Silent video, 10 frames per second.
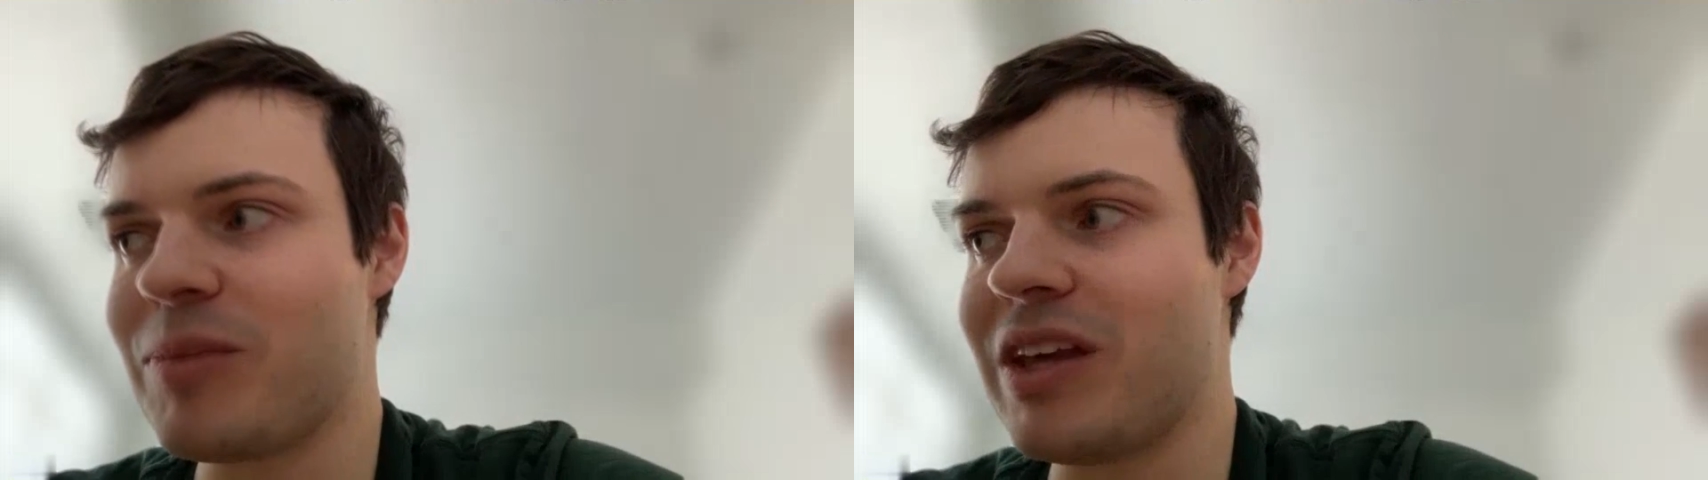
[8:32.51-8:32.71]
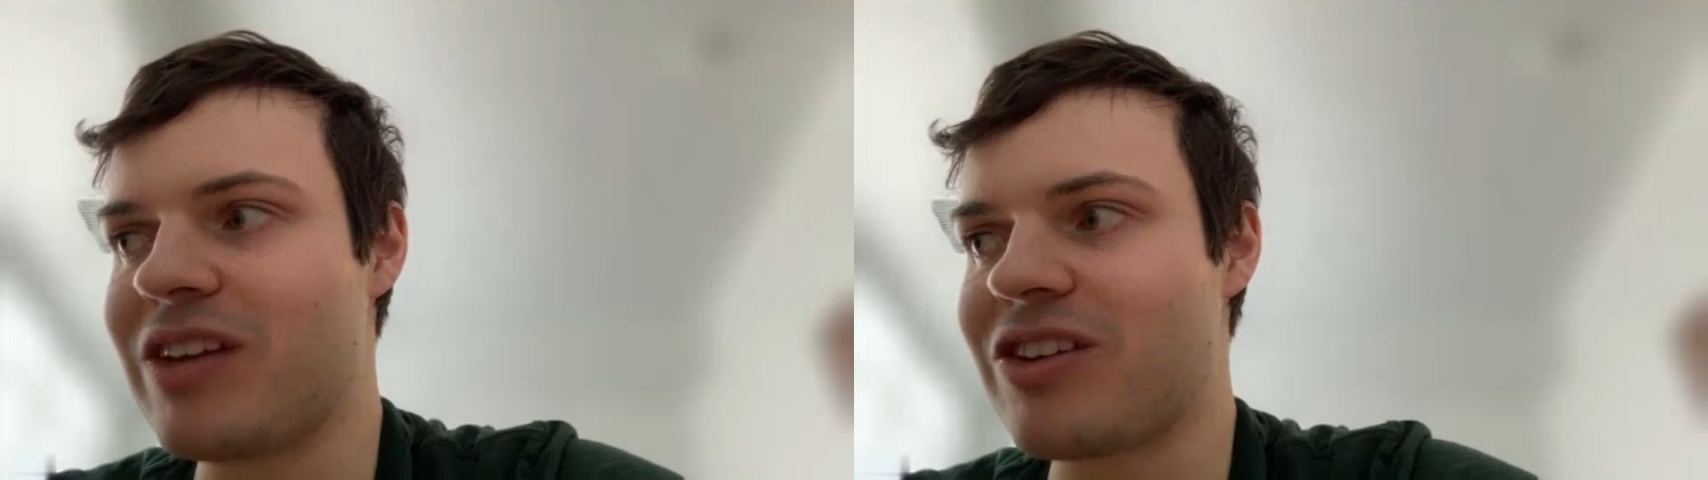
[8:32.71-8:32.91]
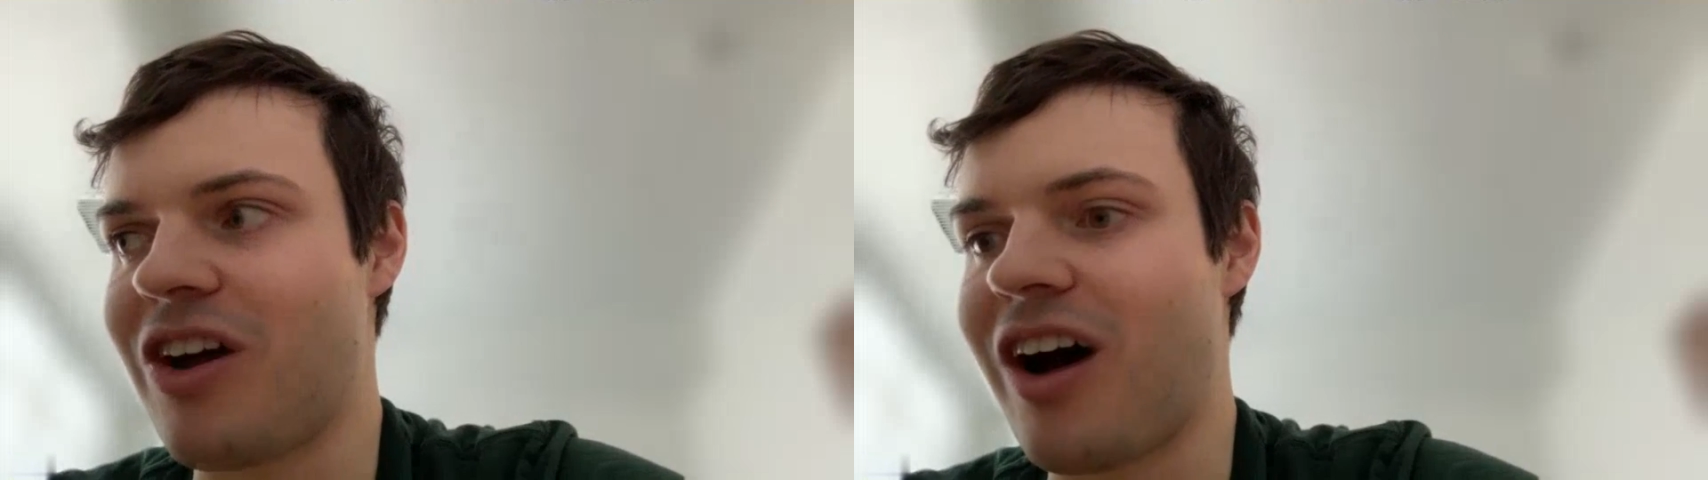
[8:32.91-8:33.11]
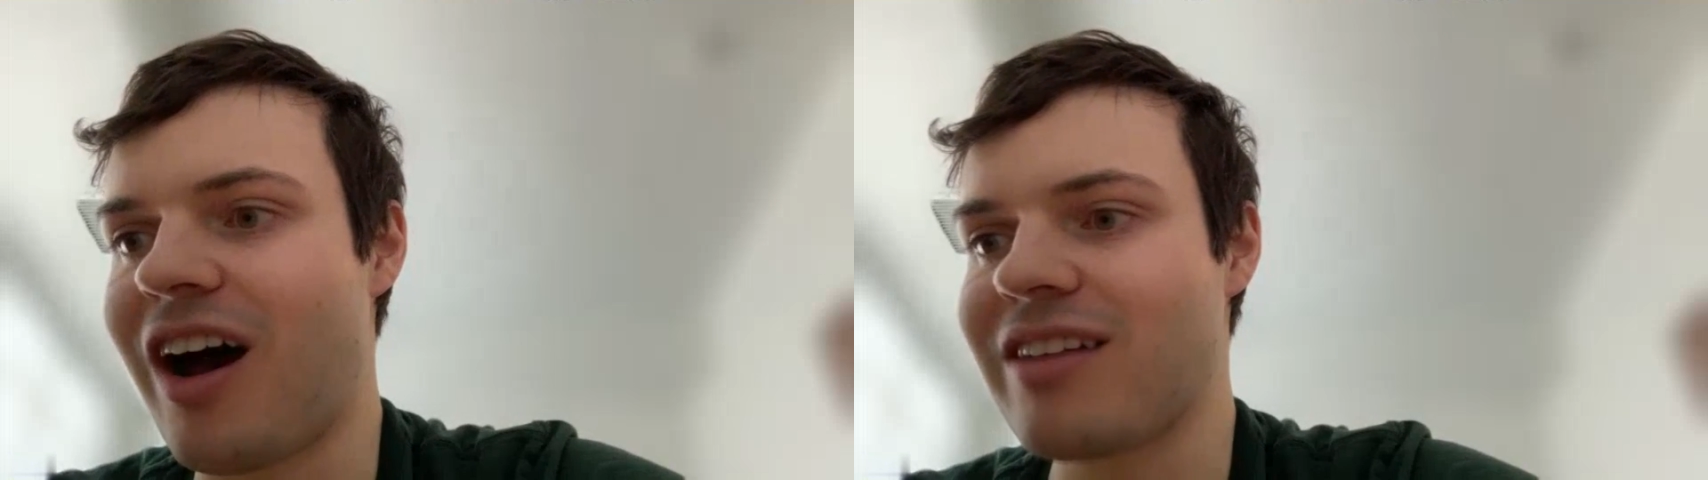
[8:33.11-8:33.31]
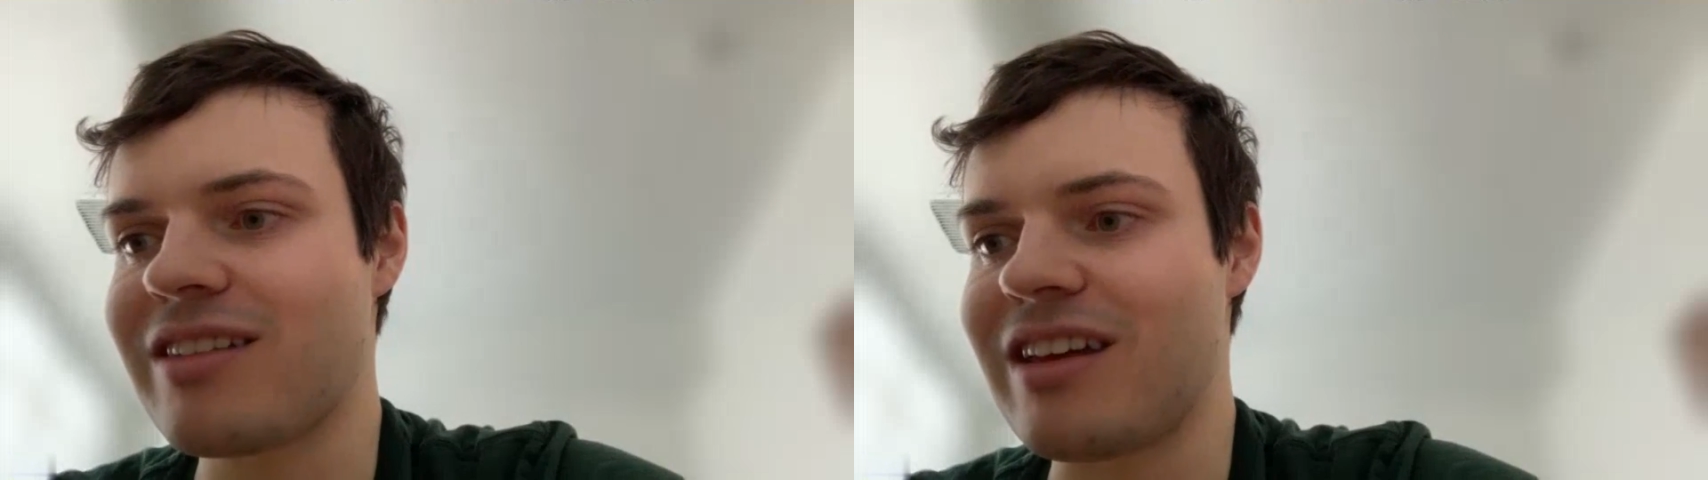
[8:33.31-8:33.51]
these
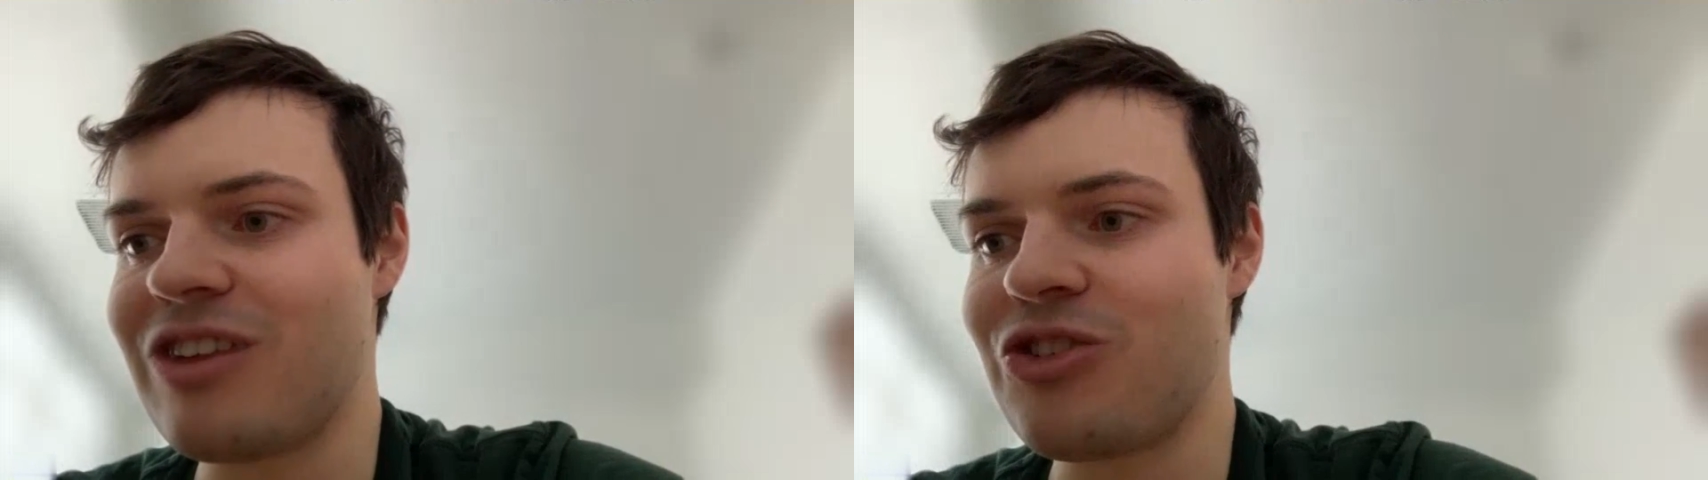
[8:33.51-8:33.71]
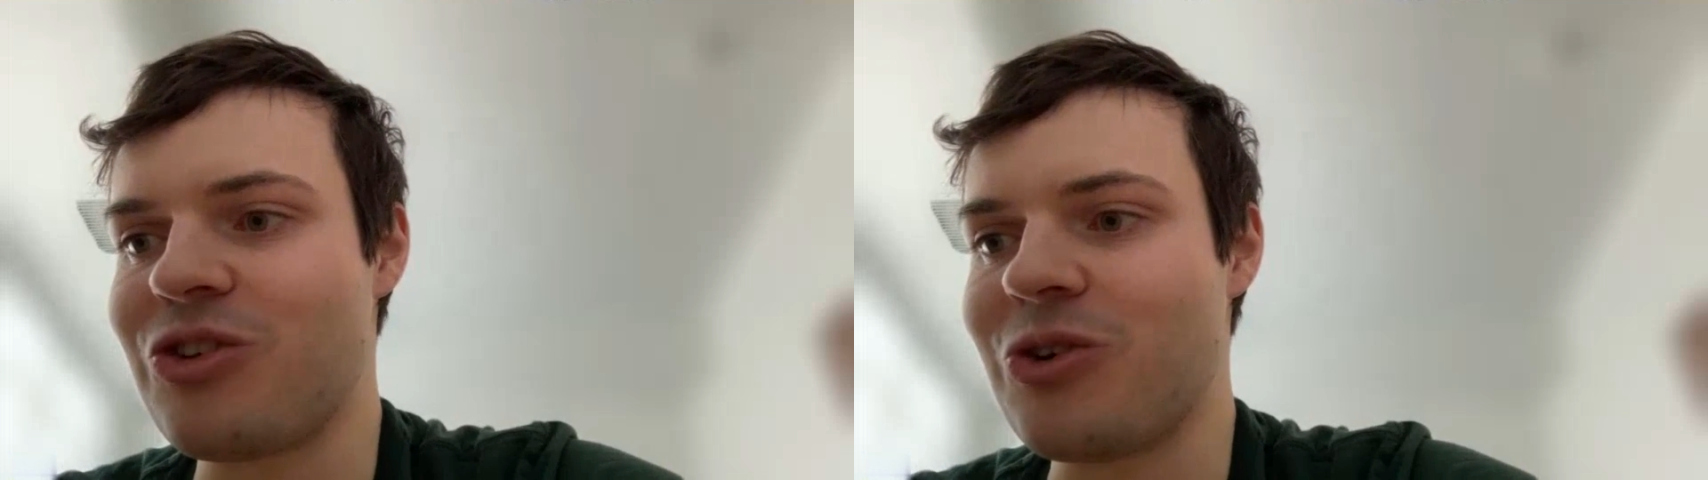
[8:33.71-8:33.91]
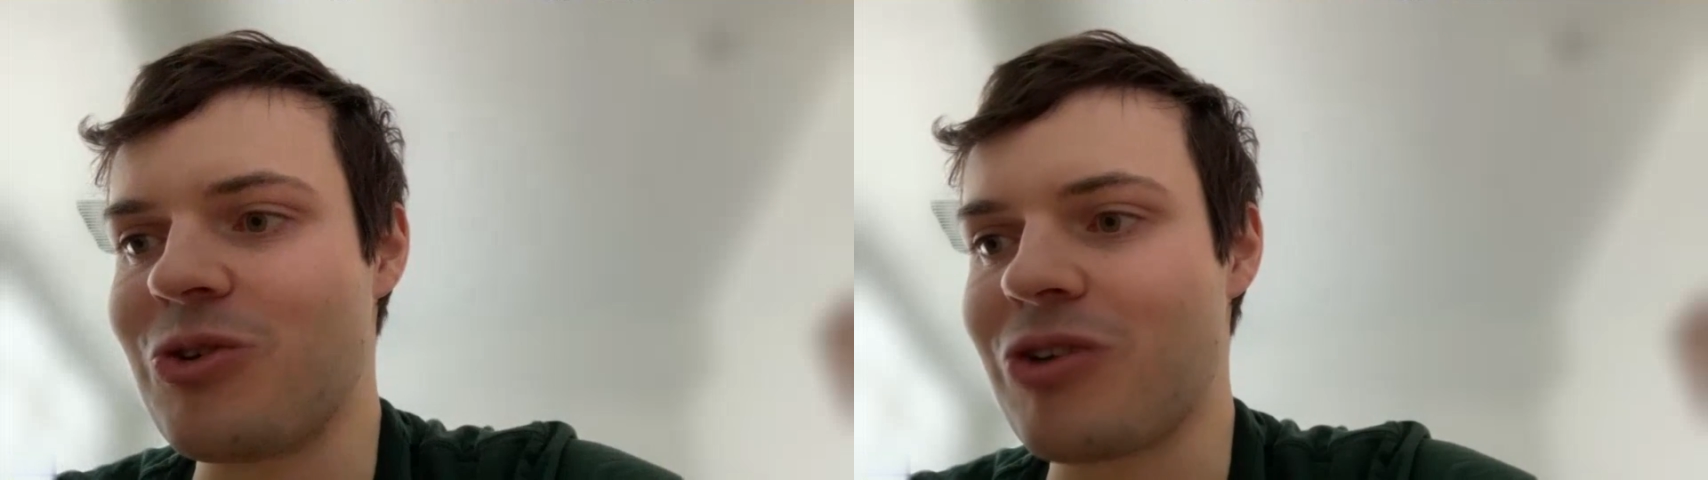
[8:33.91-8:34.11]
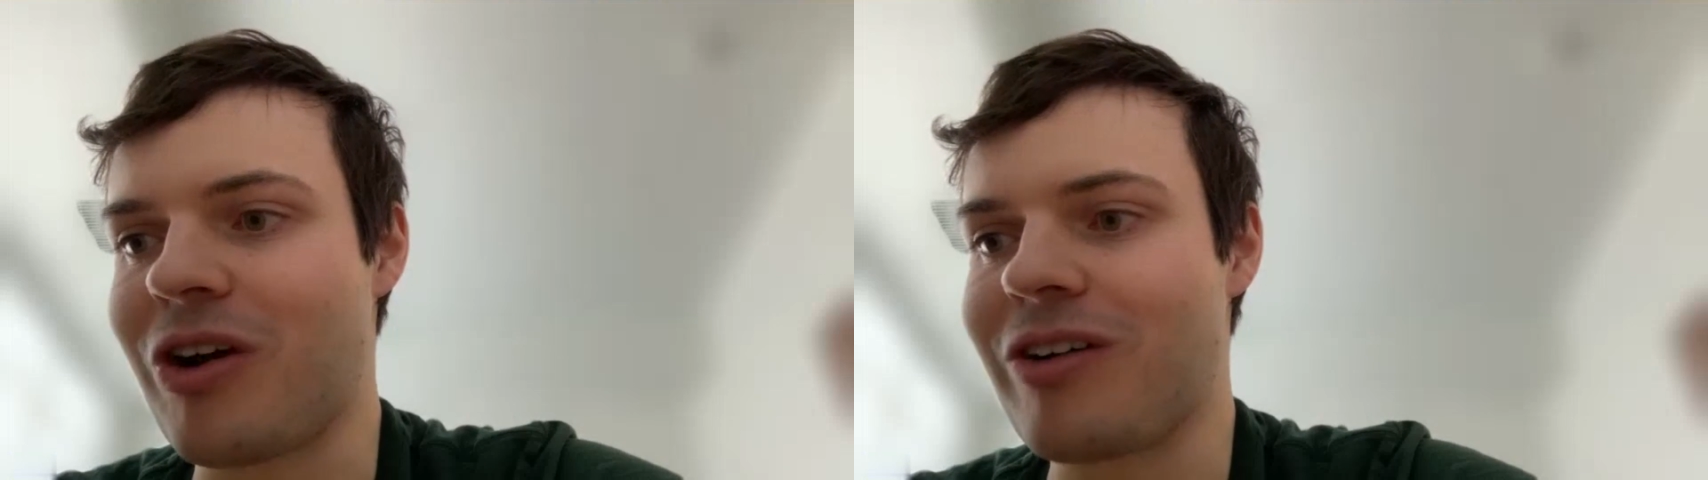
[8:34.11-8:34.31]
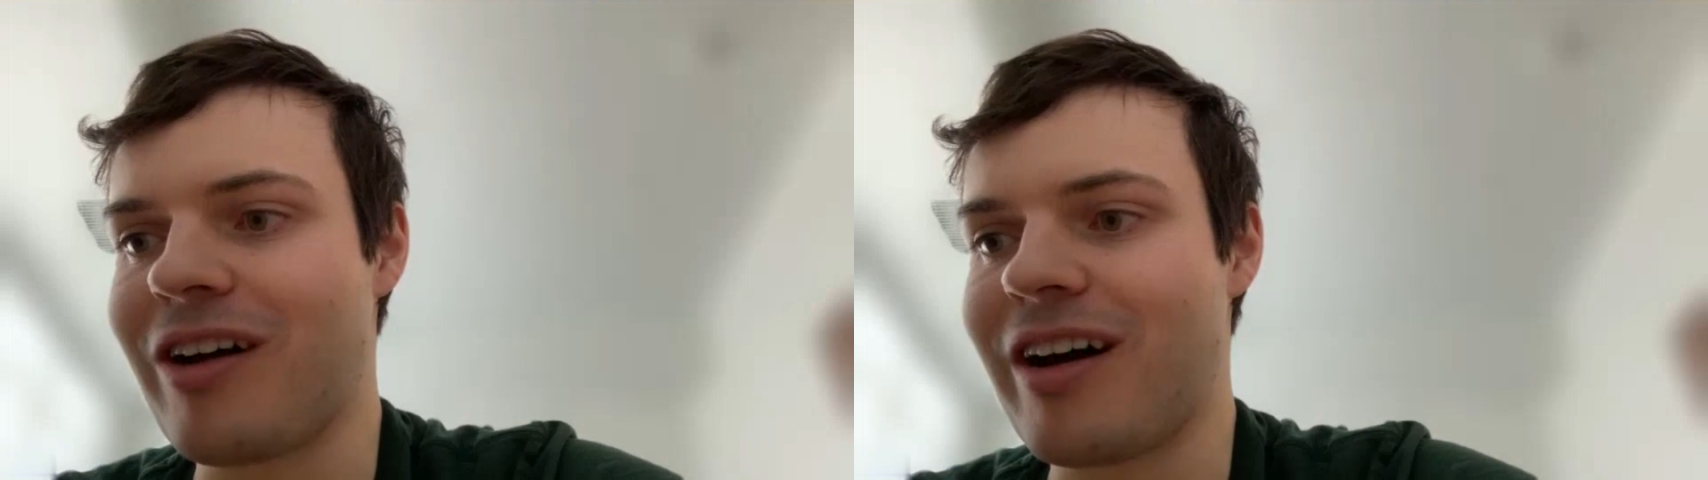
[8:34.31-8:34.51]
cost issues
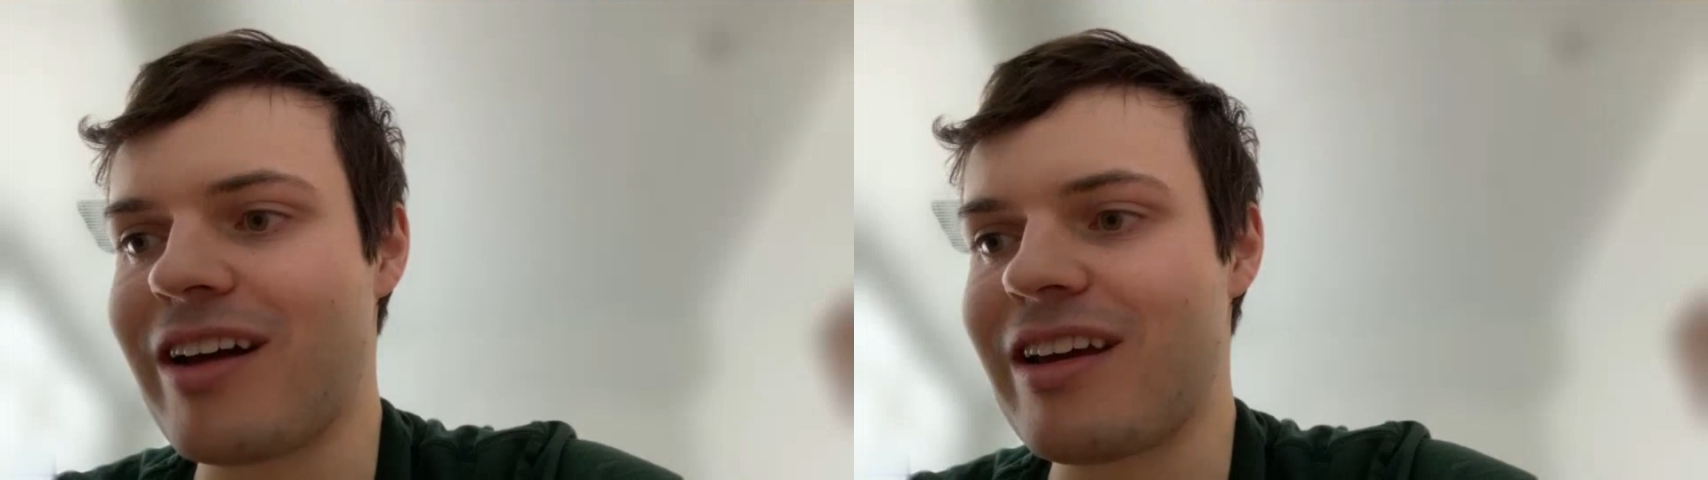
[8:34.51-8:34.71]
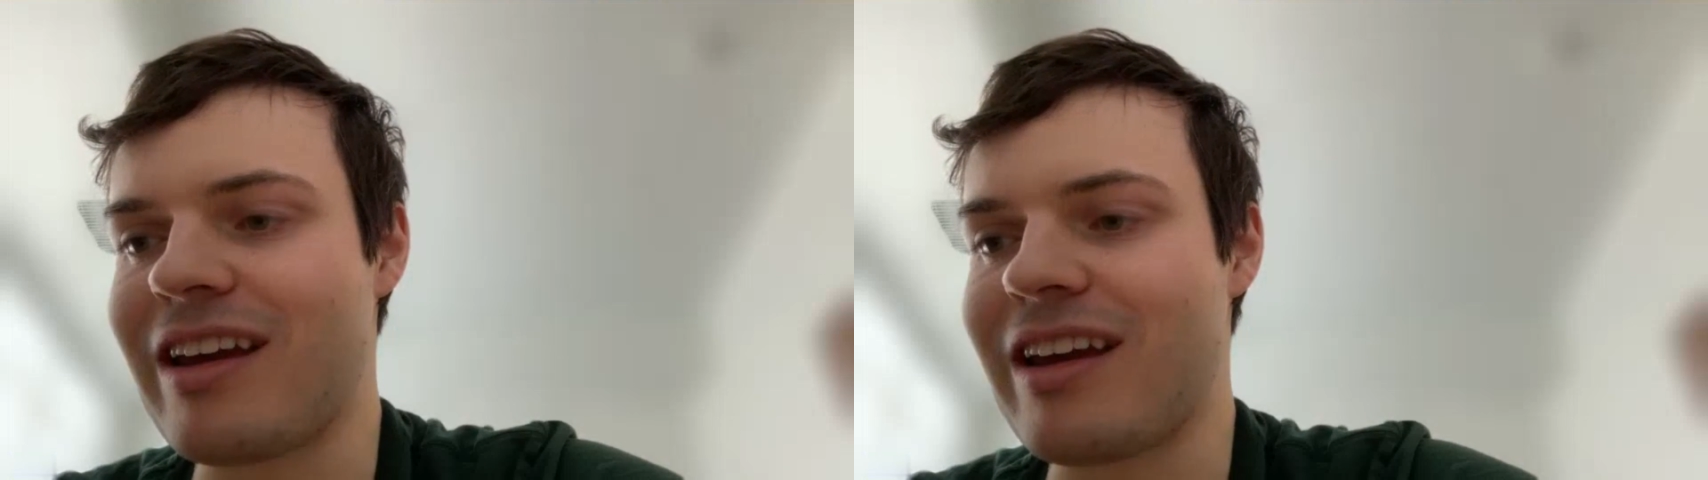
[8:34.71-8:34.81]
are not